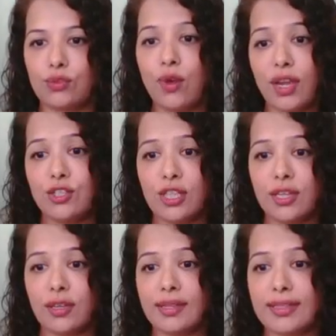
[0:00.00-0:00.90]
Drudge
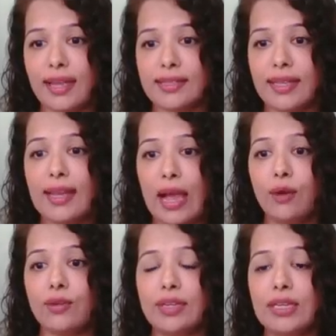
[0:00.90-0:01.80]
here is asking
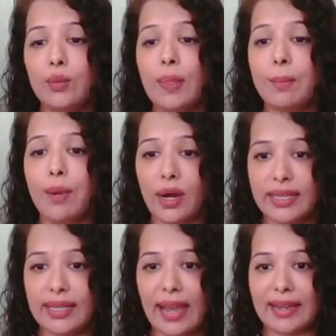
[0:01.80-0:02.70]
how to deal with
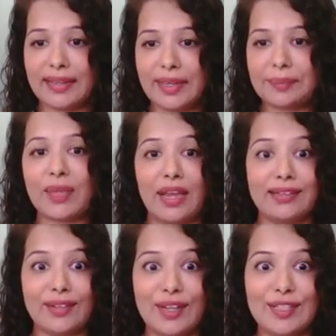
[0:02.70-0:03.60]
body acne.
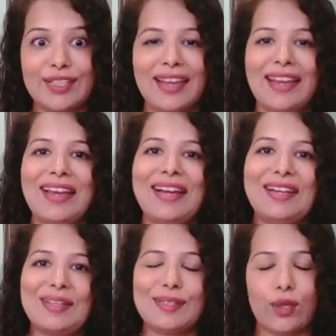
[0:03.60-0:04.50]
Hi, Drudge.
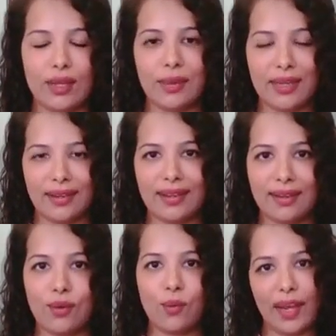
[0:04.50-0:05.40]
Sorry, I'm
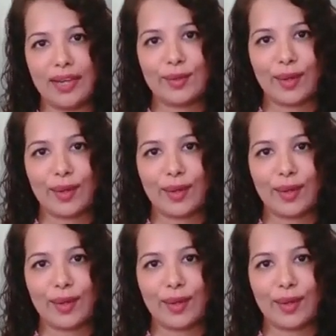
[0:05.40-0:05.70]
taking a while